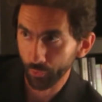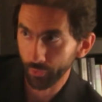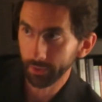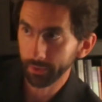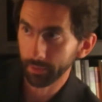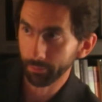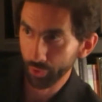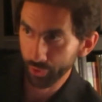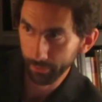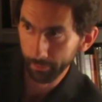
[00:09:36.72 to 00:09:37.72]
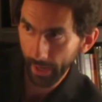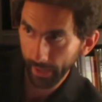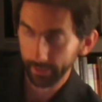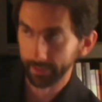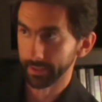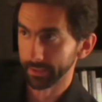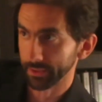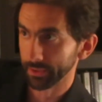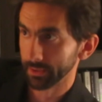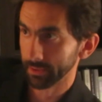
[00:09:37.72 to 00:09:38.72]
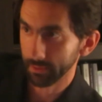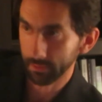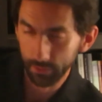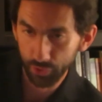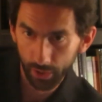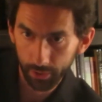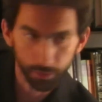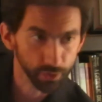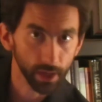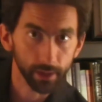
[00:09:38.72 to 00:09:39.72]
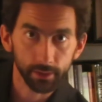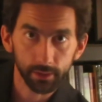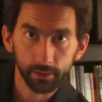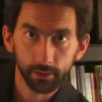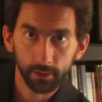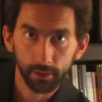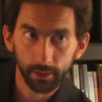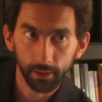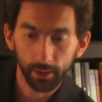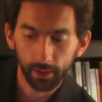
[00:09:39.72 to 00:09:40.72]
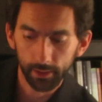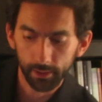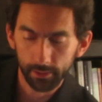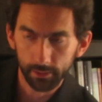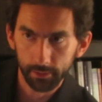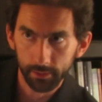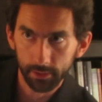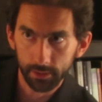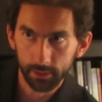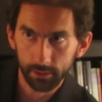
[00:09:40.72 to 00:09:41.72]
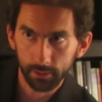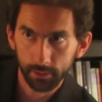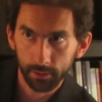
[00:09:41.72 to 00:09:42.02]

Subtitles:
really pushing back against the gender insanity and the